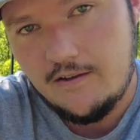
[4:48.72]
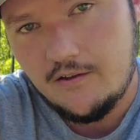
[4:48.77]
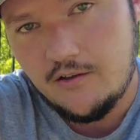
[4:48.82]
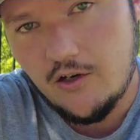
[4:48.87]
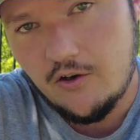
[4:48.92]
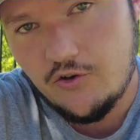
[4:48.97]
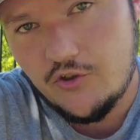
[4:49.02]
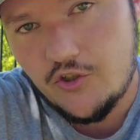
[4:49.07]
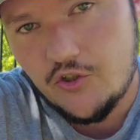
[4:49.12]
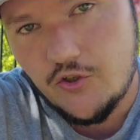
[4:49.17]

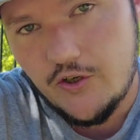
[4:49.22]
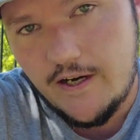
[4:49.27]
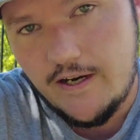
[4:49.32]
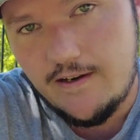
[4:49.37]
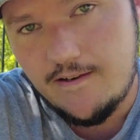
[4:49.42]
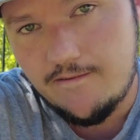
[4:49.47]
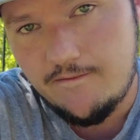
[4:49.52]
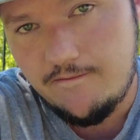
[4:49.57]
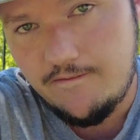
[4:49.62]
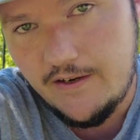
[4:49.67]
go
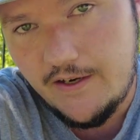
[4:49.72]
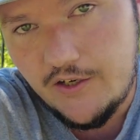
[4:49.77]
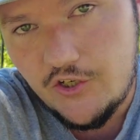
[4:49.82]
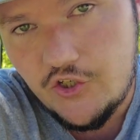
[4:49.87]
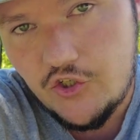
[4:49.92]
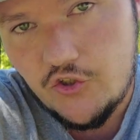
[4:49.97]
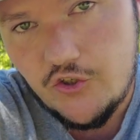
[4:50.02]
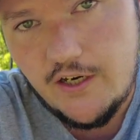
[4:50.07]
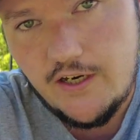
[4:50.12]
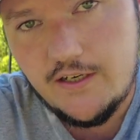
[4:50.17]
straight, finish
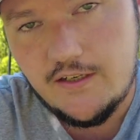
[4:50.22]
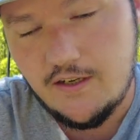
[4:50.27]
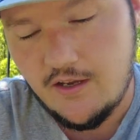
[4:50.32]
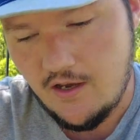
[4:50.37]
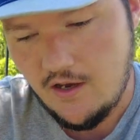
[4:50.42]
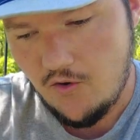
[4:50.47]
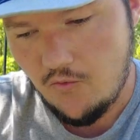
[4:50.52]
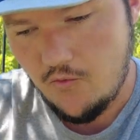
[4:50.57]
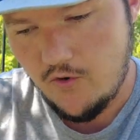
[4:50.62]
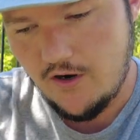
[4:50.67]
straight,
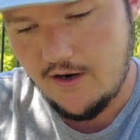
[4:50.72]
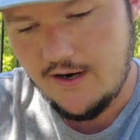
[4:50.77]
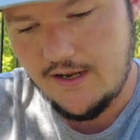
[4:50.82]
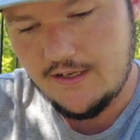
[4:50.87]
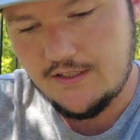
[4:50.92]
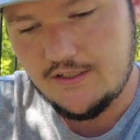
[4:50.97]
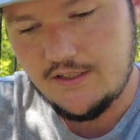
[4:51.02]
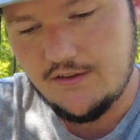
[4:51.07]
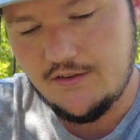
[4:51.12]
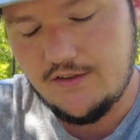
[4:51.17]

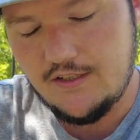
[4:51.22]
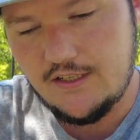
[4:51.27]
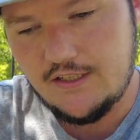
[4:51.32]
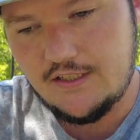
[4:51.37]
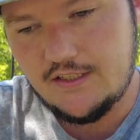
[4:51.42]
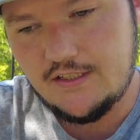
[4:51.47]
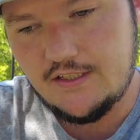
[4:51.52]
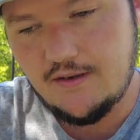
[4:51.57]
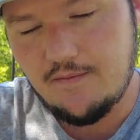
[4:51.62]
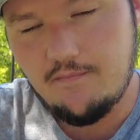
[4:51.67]
whereas
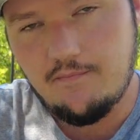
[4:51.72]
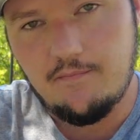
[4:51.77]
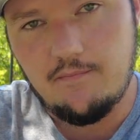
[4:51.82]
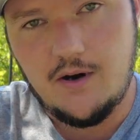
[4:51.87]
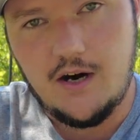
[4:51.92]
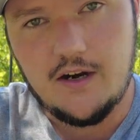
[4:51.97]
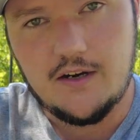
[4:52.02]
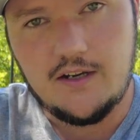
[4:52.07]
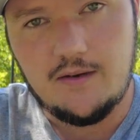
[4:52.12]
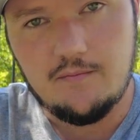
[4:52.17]
this
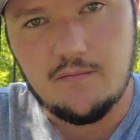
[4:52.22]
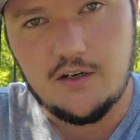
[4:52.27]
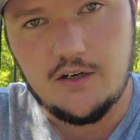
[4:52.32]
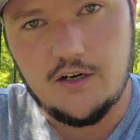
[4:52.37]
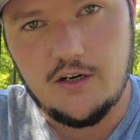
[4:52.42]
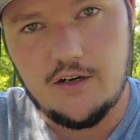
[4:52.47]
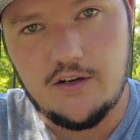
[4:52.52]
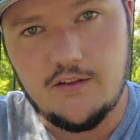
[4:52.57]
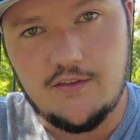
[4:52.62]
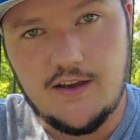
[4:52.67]

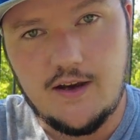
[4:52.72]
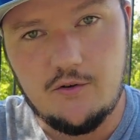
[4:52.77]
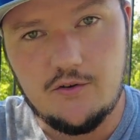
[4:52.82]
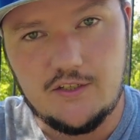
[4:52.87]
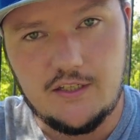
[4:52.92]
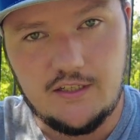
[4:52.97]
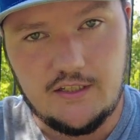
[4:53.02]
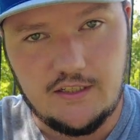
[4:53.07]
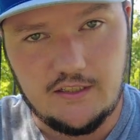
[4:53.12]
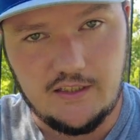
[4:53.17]
Mockingbird that was
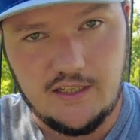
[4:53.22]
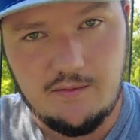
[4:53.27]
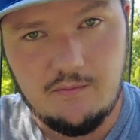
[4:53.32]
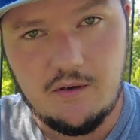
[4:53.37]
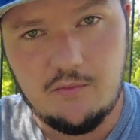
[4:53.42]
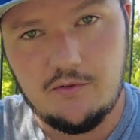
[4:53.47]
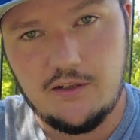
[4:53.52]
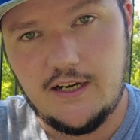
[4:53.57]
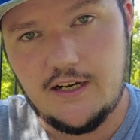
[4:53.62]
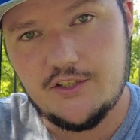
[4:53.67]
in the
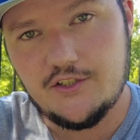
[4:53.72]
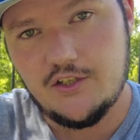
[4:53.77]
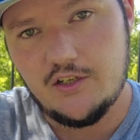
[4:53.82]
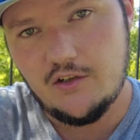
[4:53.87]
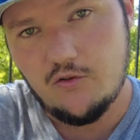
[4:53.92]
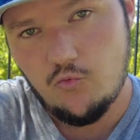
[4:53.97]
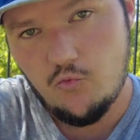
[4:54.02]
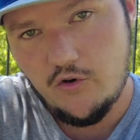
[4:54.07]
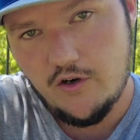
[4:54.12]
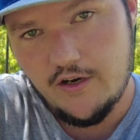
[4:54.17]
Lima Plastic
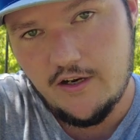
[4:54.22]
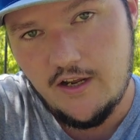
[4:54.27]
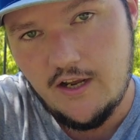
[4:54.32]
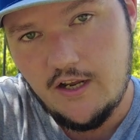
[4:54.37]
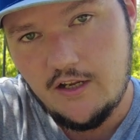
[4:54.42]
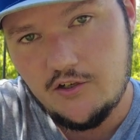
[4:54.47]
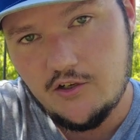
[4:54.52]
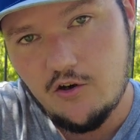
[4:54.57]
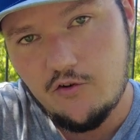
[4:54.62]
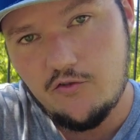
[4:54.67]
would
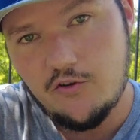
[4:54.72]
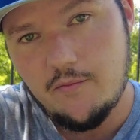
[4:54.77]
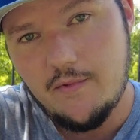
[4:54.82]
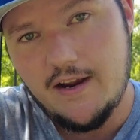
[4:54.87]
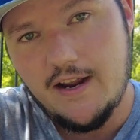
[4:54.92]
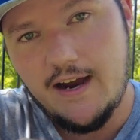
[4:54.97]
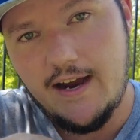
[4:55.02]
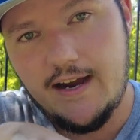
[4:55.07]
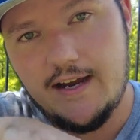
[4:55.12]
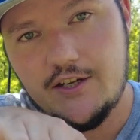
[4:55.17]
go from a
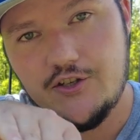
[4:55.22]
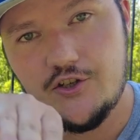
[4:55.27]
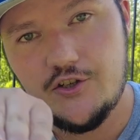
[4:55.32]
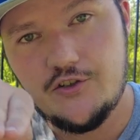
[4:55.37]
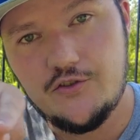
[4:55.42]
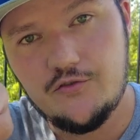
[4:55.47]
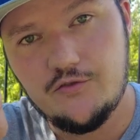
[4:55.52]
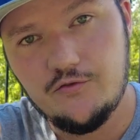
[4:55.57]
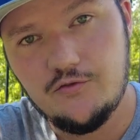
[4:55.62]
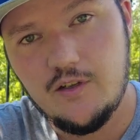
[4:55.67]
hyzer
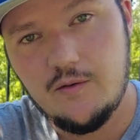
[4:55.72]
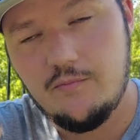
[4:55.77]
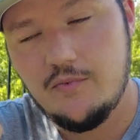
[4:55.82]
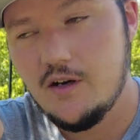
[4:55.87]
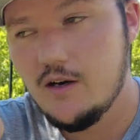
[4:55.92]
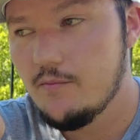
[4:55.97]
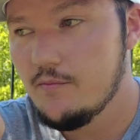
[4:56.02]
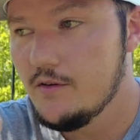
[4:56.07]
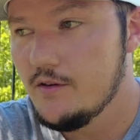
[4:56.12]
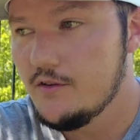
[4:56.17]
to flip
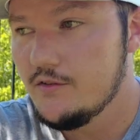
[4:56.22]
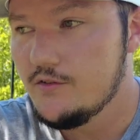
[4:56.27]
up